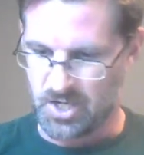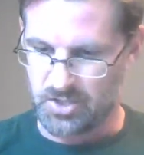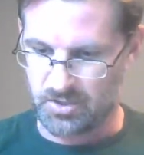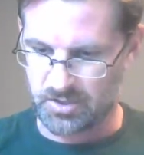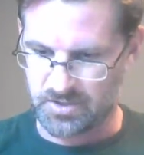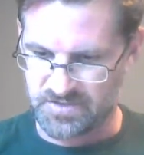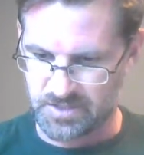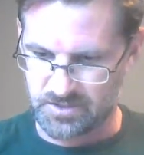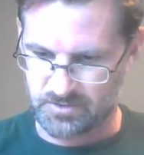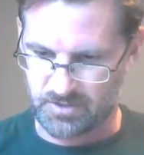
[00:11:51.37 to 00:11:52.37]
you're going to
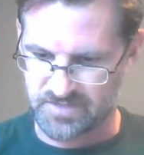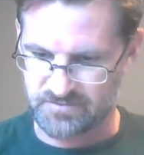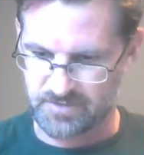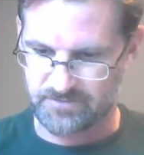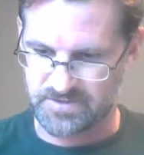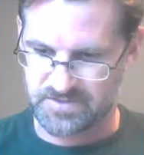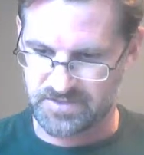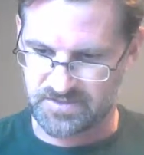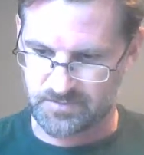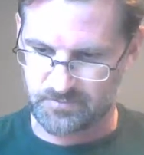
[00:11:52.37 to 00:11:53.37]
understand your cross-reference
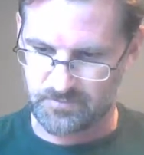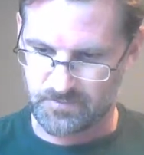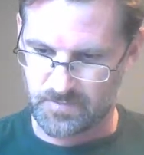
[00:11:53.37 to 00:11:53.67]
system.